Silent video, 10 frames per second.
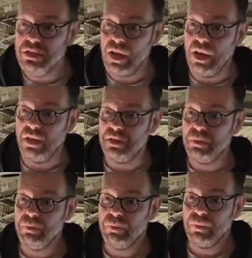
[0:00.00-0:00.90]
These
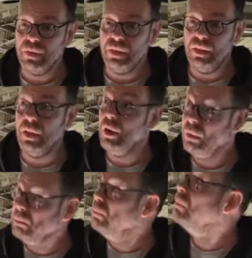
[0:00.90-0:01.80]
aircraft, I,
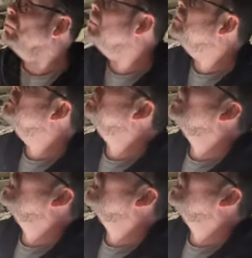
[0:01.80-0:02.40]
we we have this